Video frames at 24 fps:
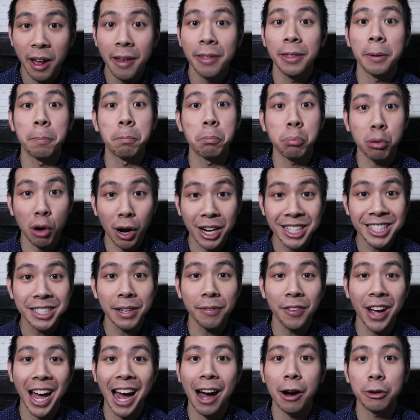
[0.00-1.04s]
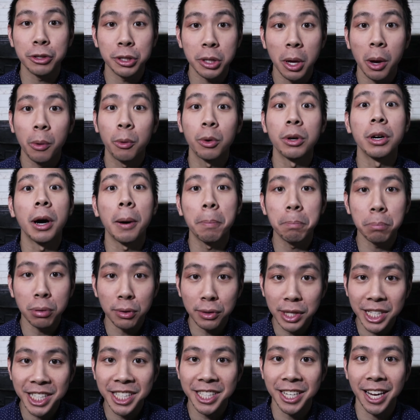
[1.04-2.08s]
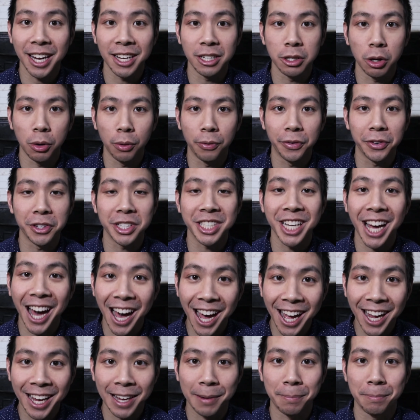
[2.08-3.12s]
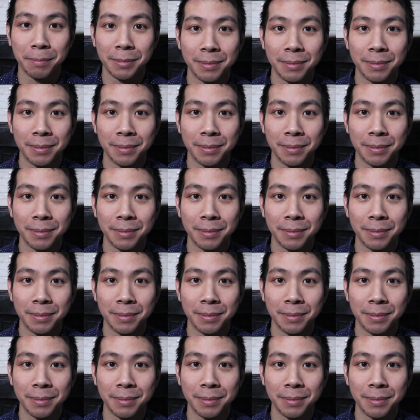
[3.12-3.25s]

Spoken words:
the price of a house will appreciate over time.